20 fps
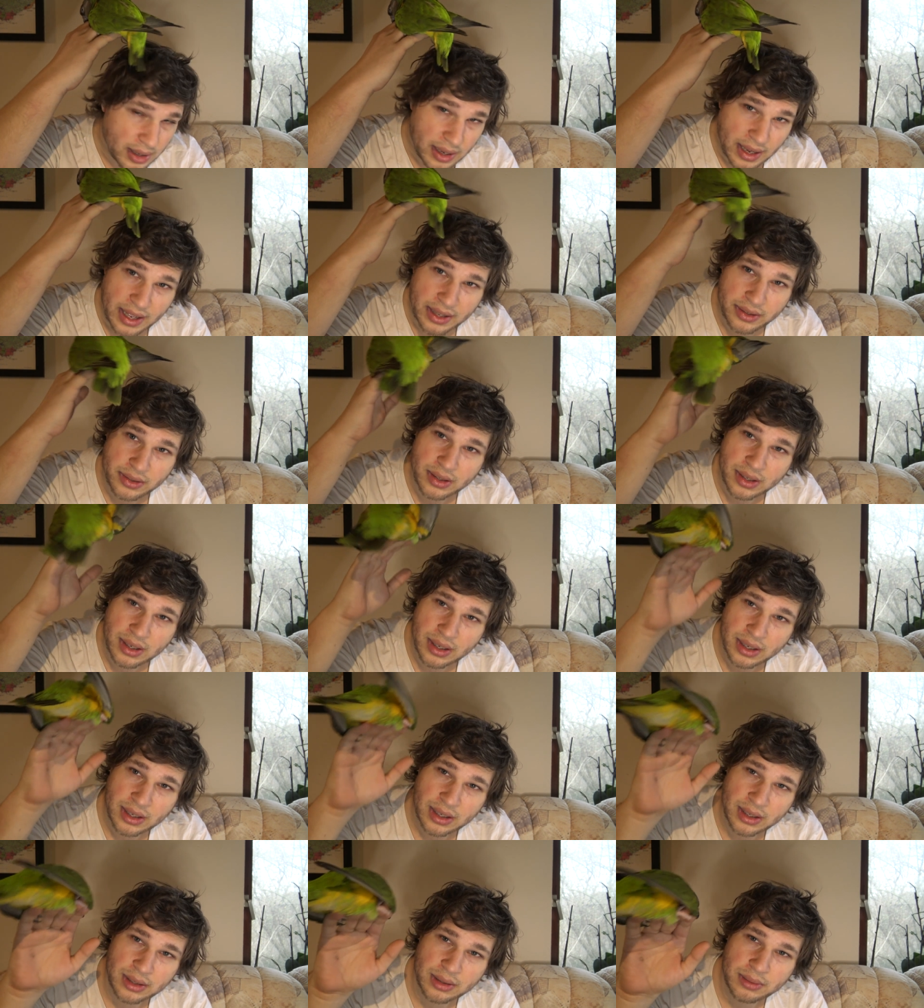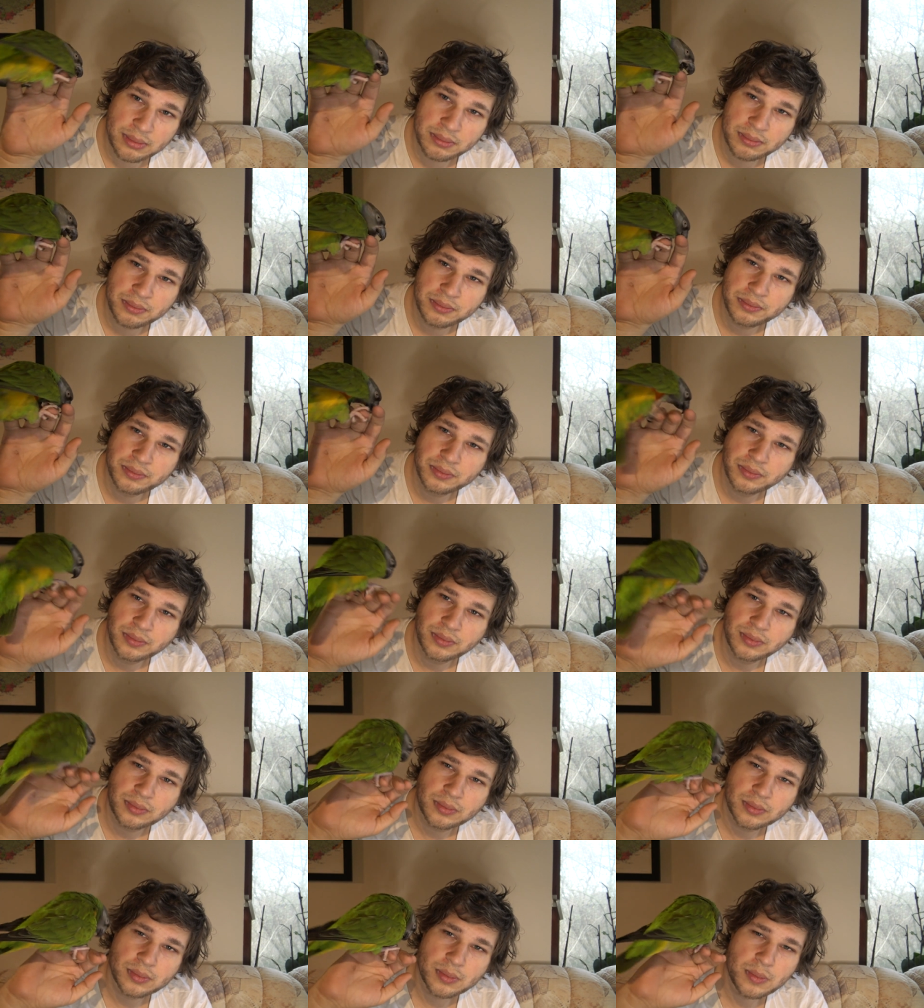And um,
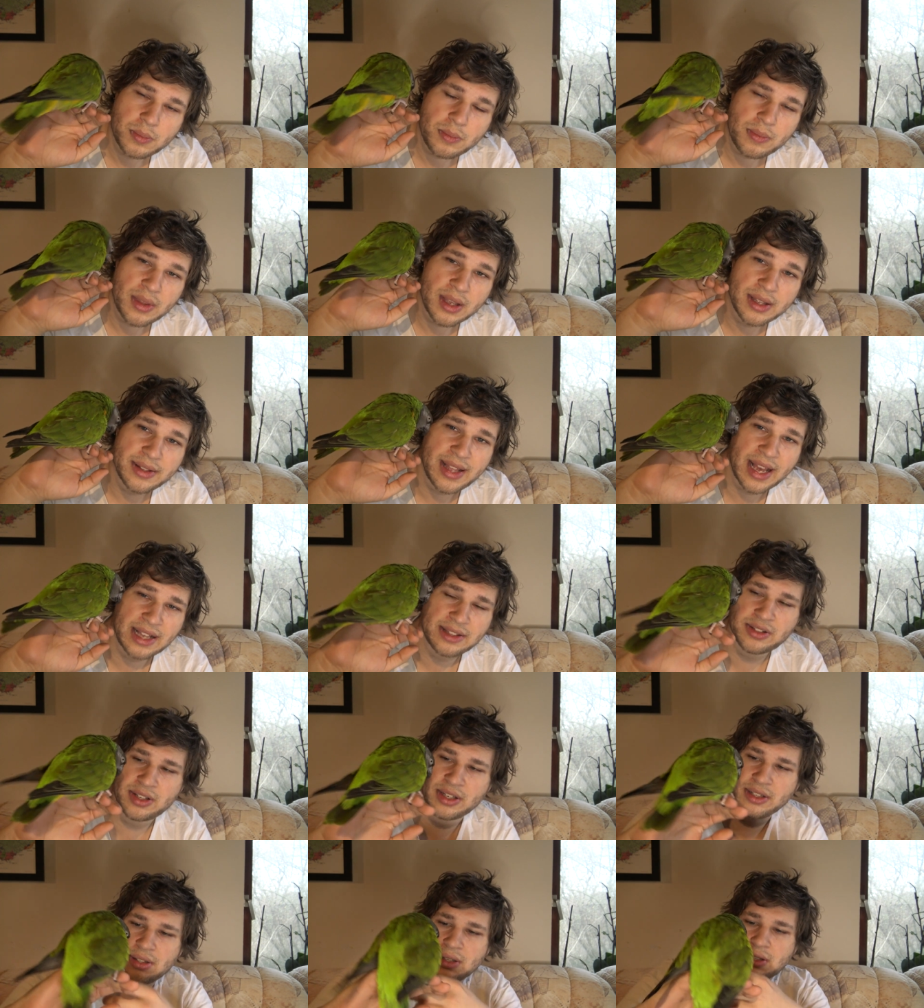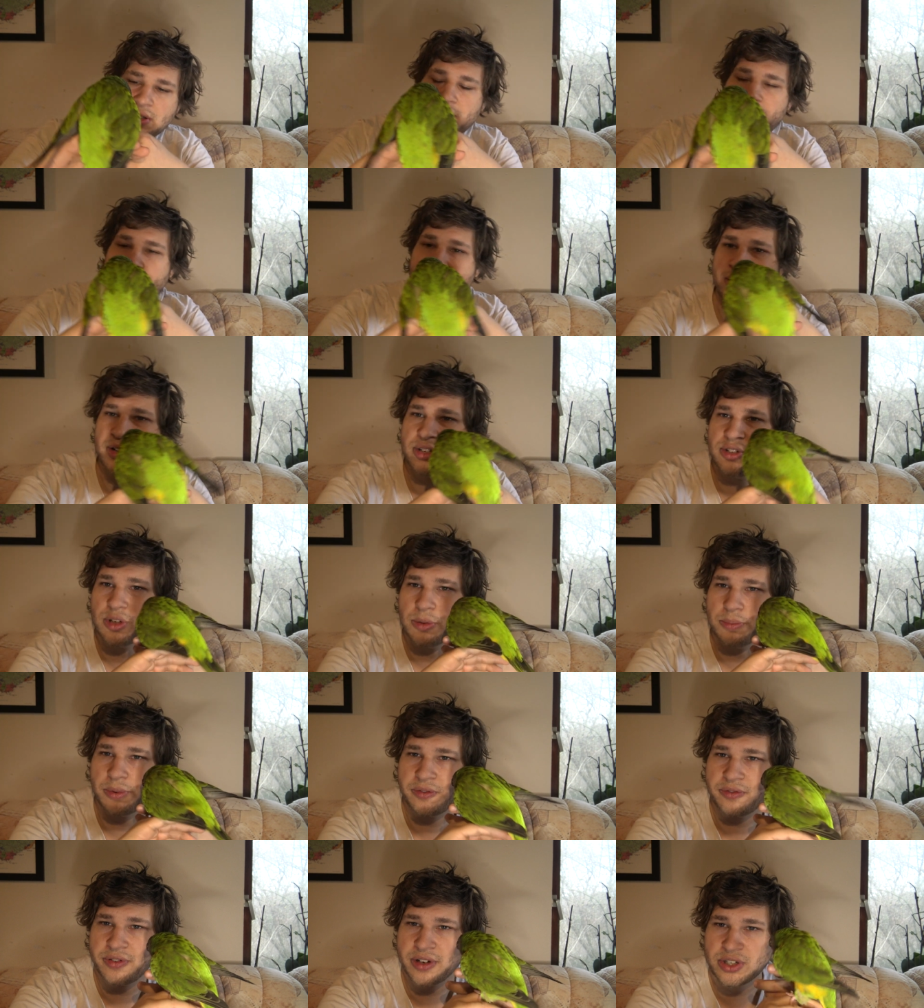that's it, it's a very
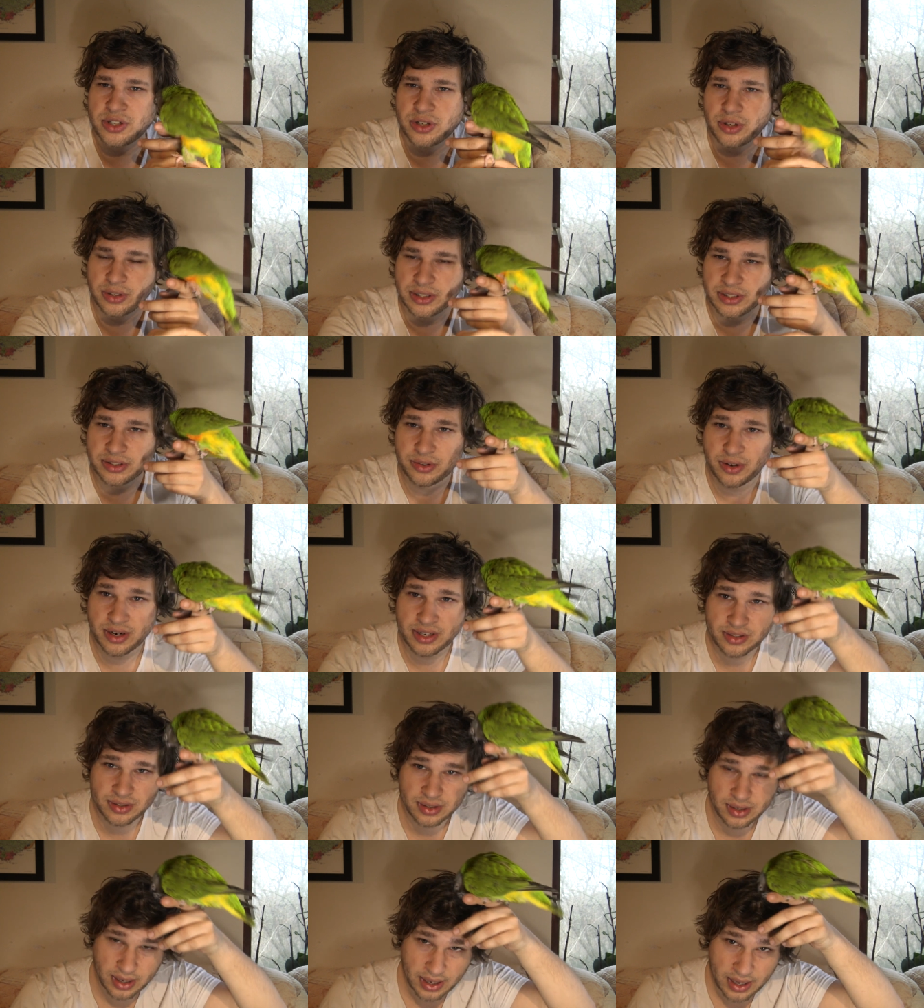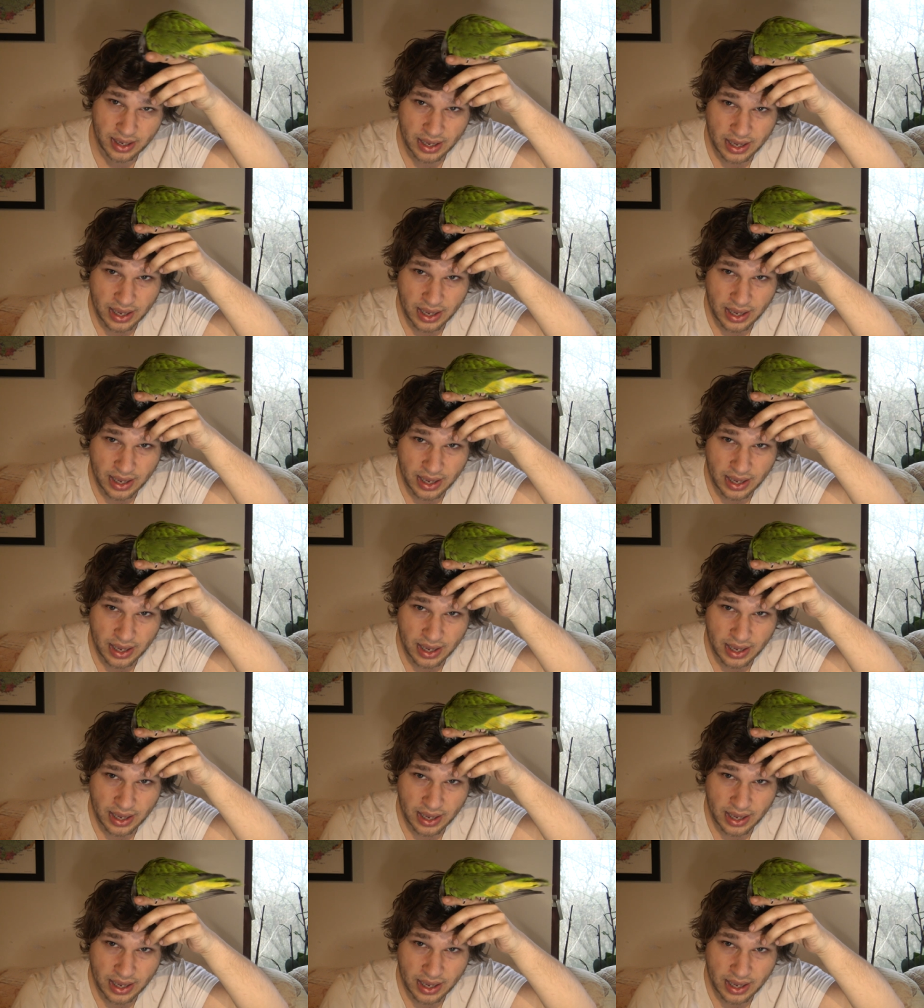superficial interest.